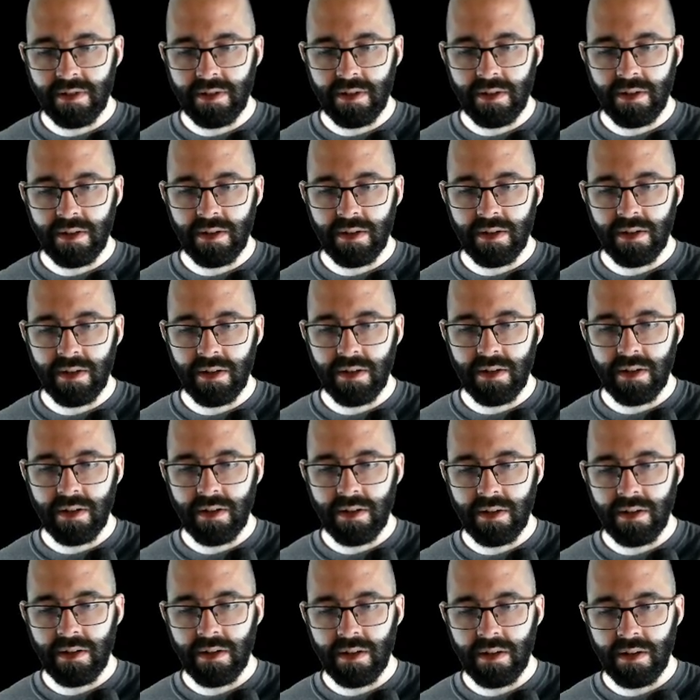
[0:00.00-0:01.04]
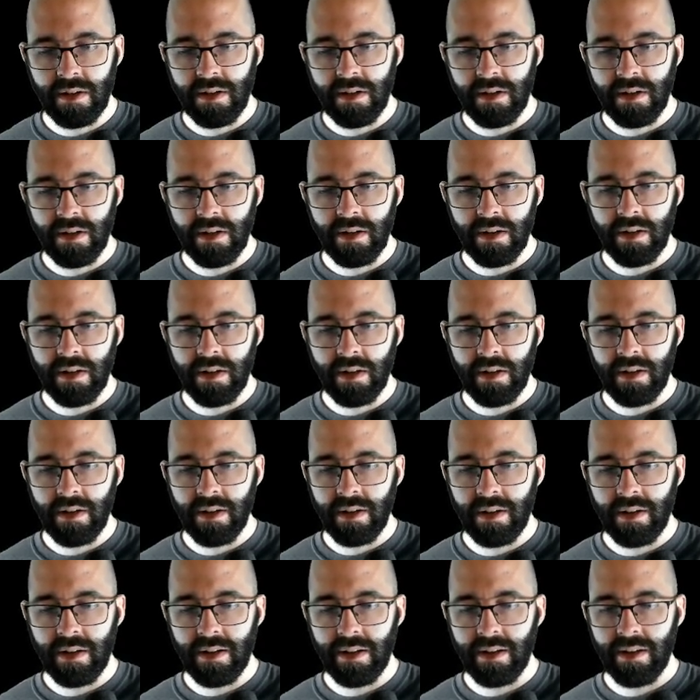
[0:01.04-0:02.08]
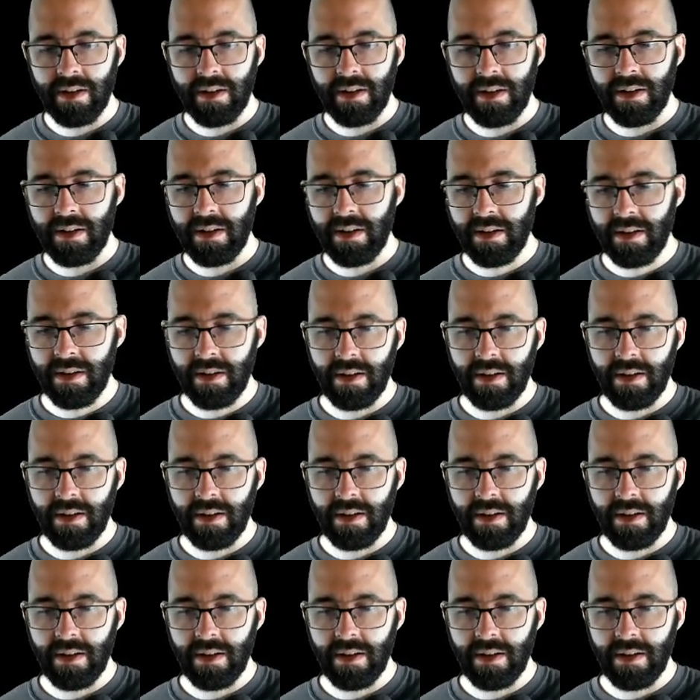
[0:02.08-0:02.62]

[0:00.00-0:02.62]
(no one is talking)